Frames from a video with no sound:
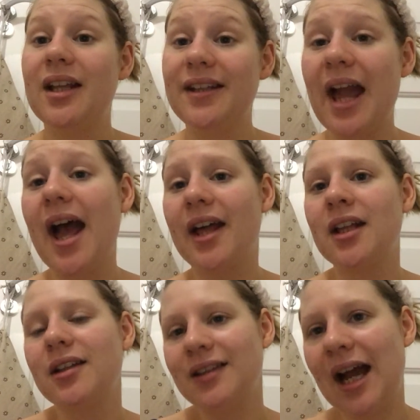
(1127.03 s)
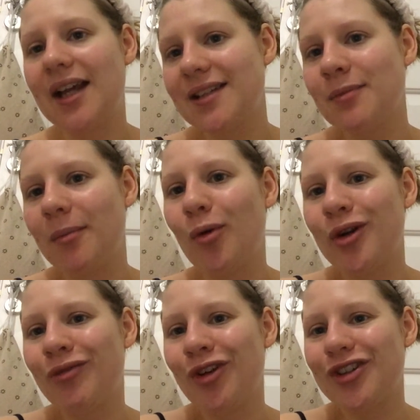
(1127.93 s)
Yeah, that is my
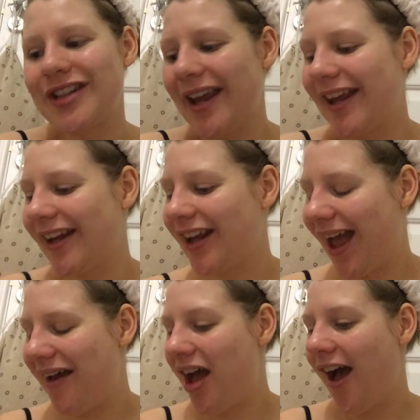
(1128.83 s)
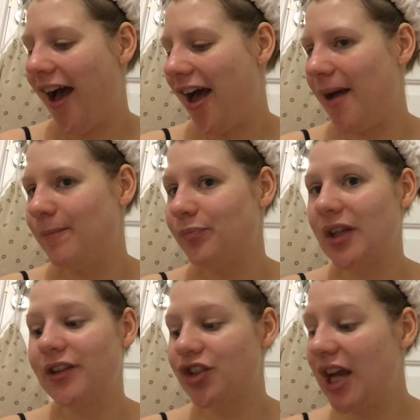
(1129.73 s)
morning routine.
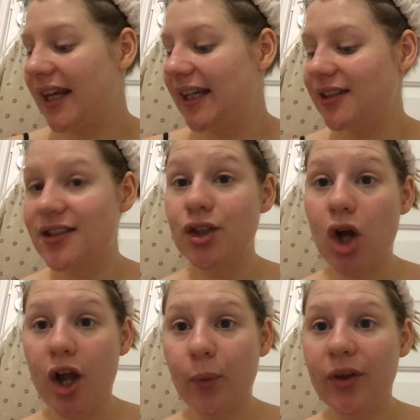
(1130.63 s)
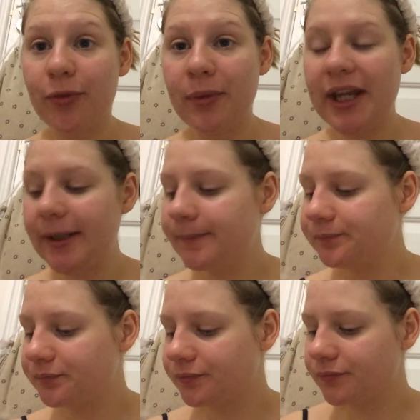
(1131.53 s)
Check in tonight with me
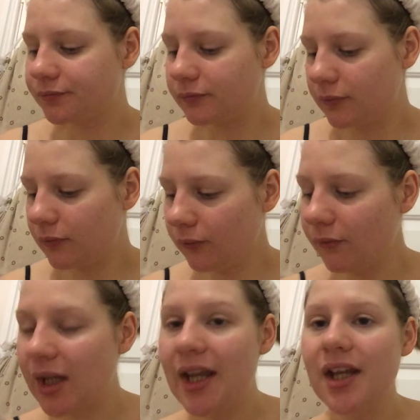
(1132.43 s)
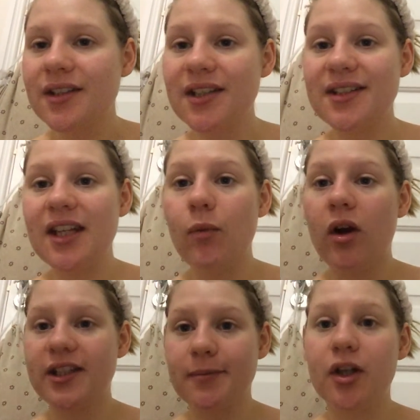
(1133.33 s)
to see
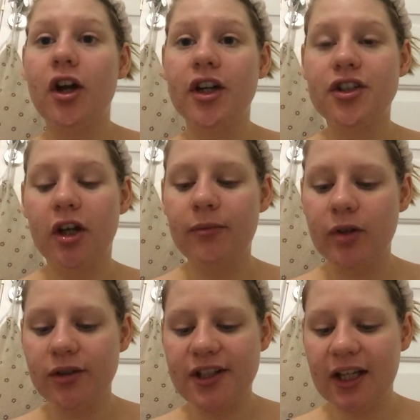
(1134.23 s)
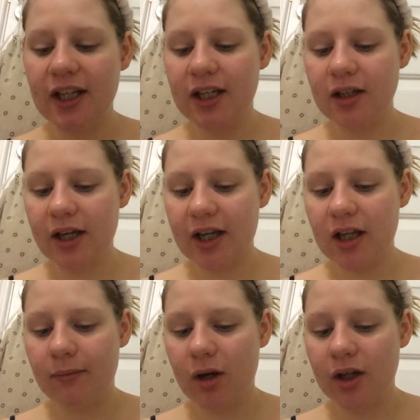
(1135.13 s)
what is my nighttime routine.
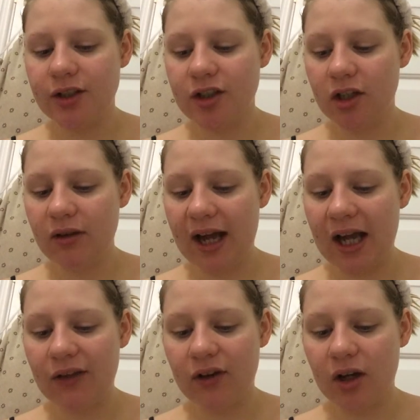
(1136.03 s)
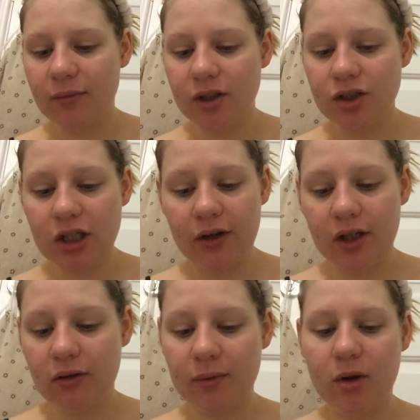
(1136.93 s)
I'm going to show
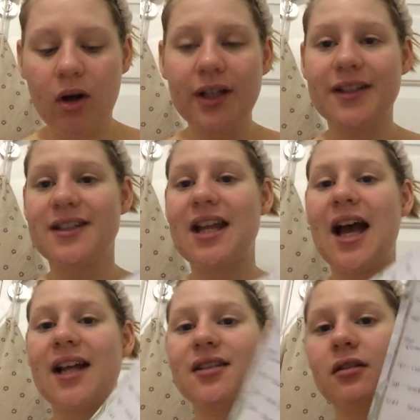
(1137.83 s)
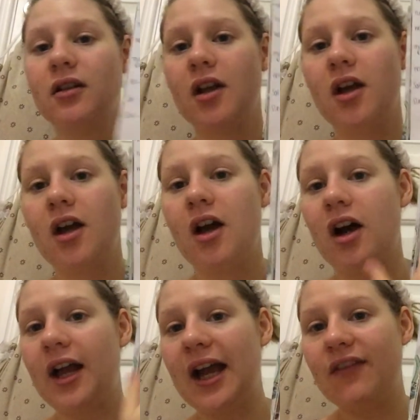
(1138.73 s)
you, I'm quite sad.
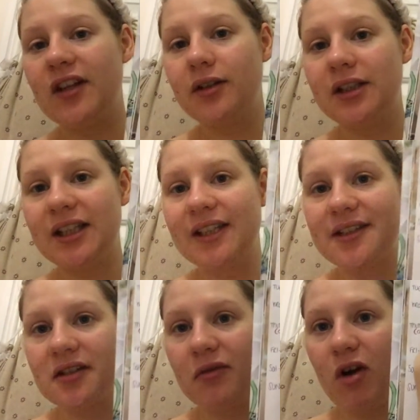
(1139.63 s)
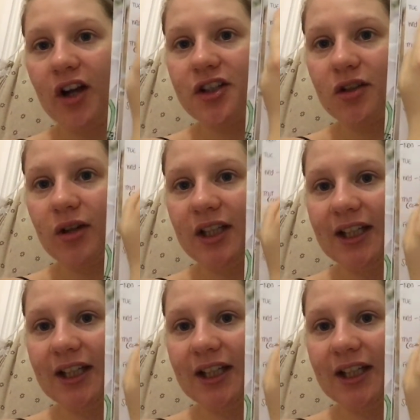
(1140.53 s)
I have a little list of what I do on